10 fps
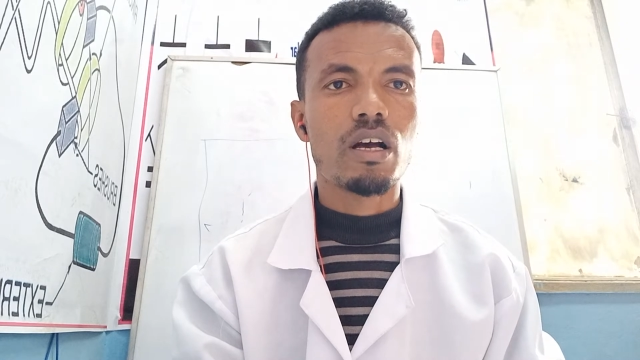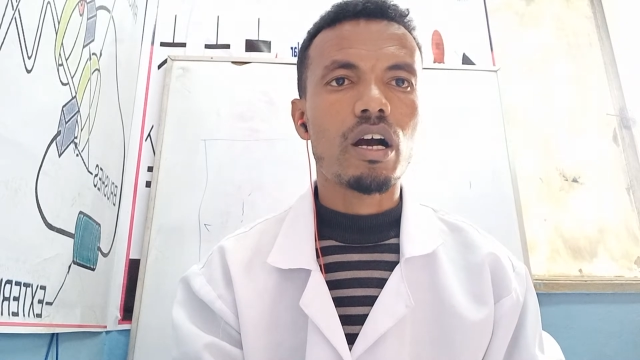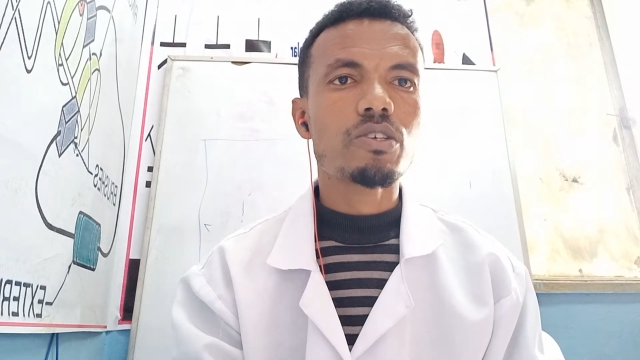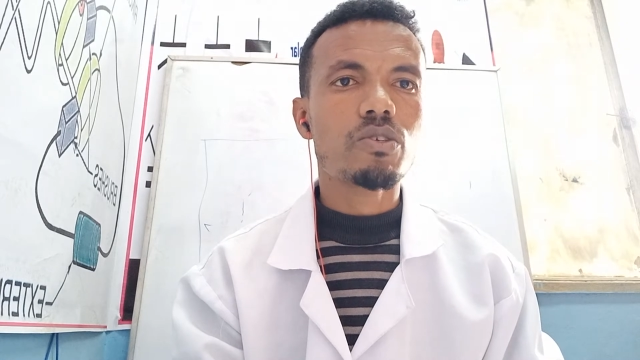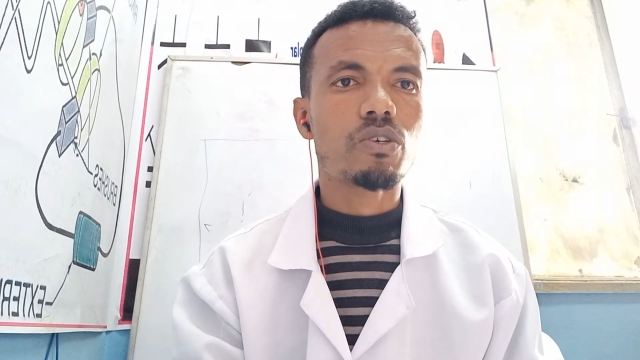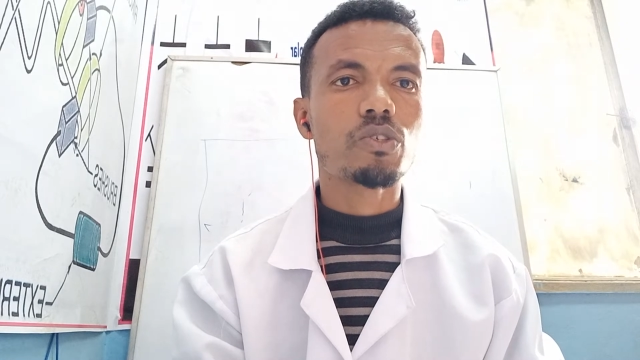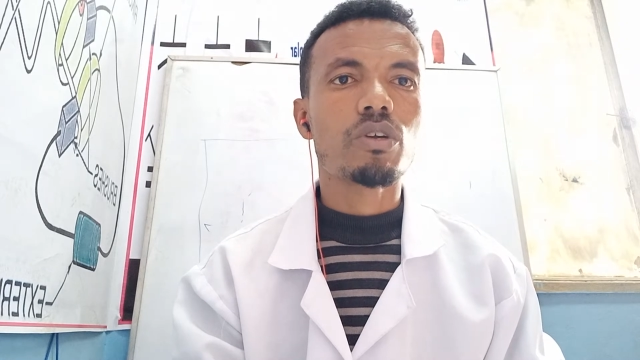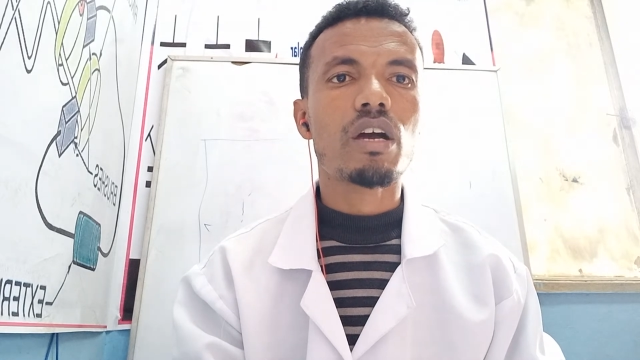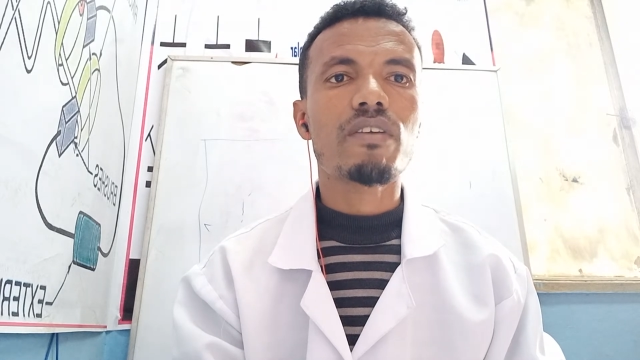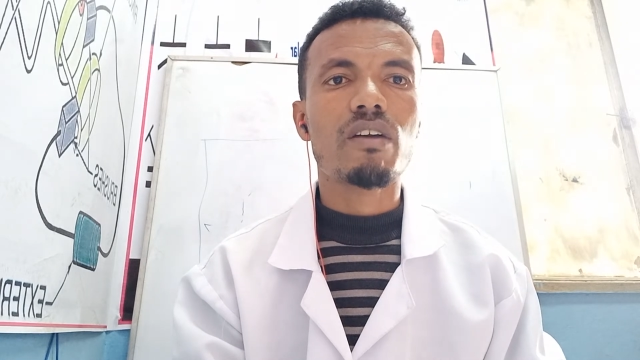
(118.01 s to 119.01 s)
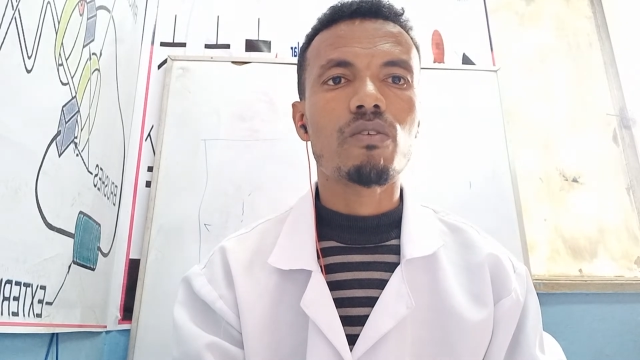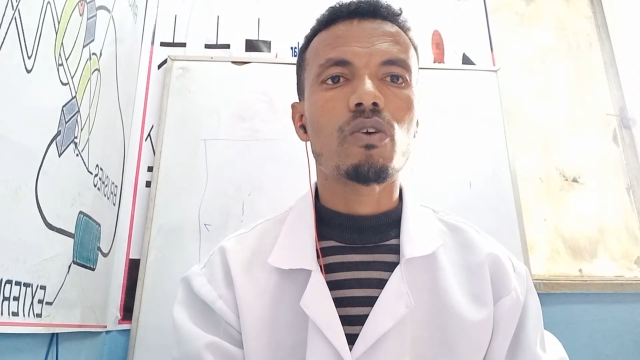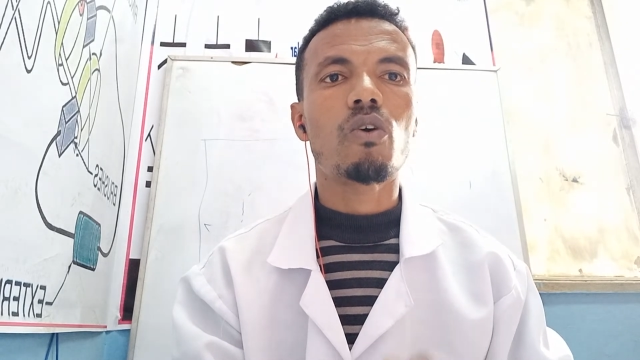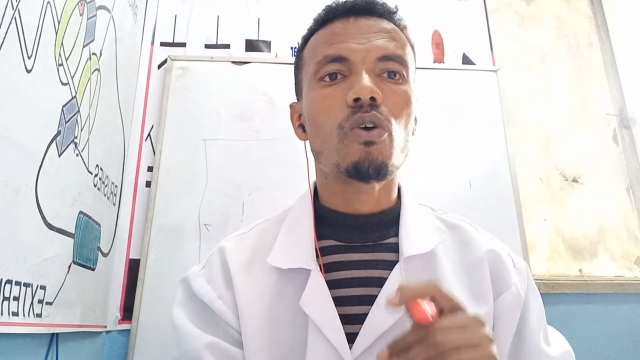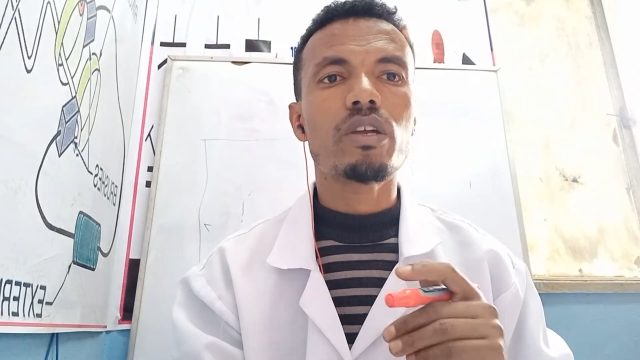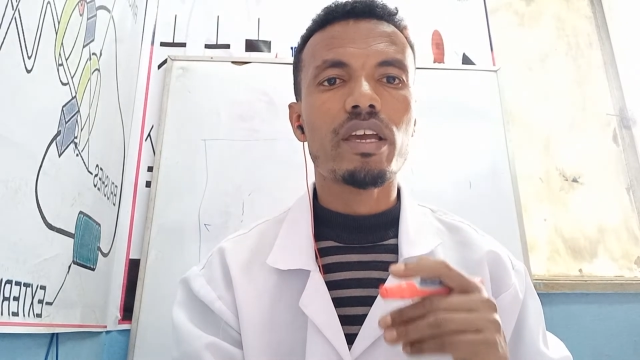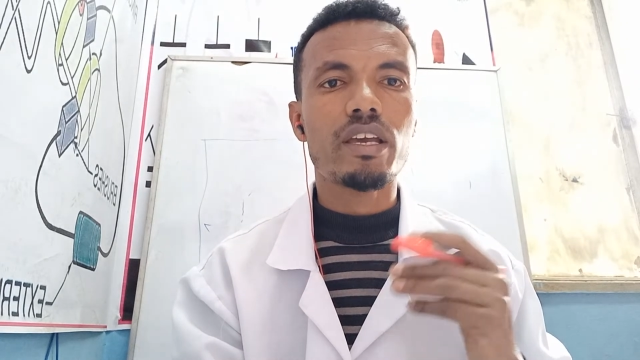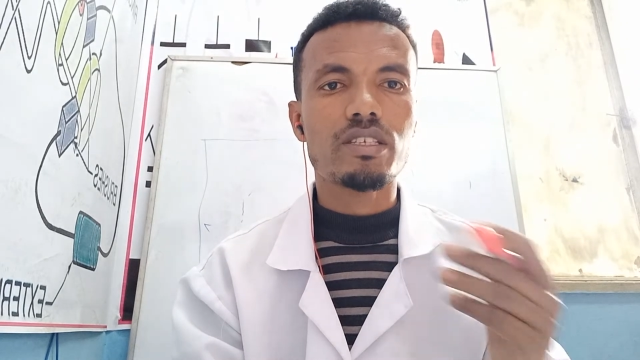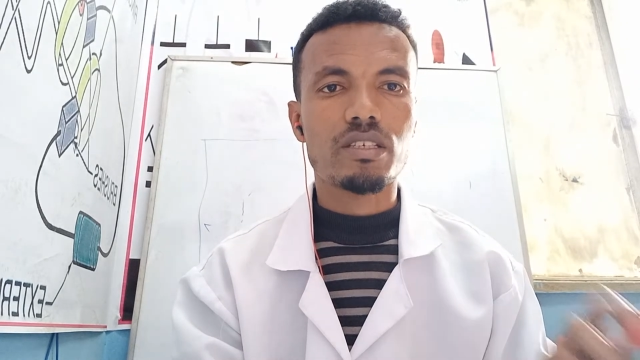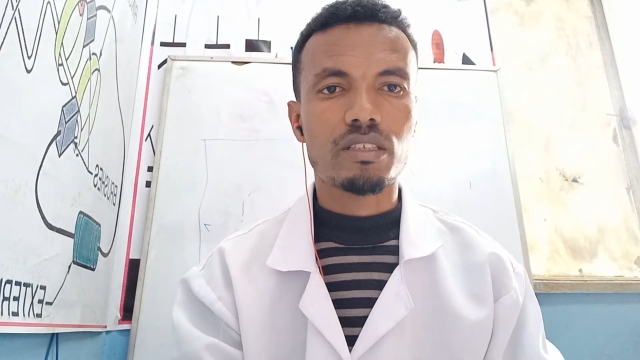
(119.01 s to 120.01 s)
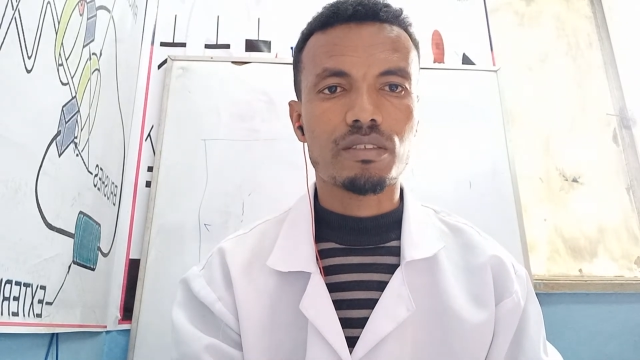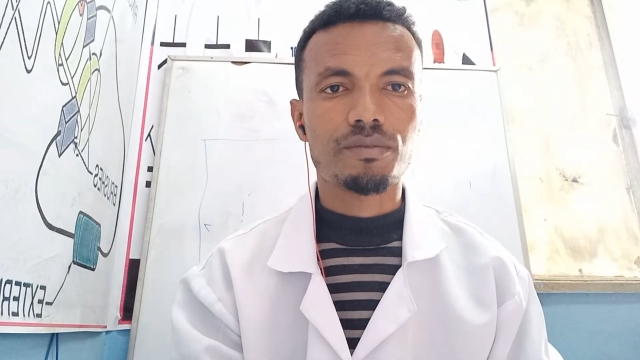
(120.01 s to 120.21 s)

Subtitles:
As you know, geography have old history.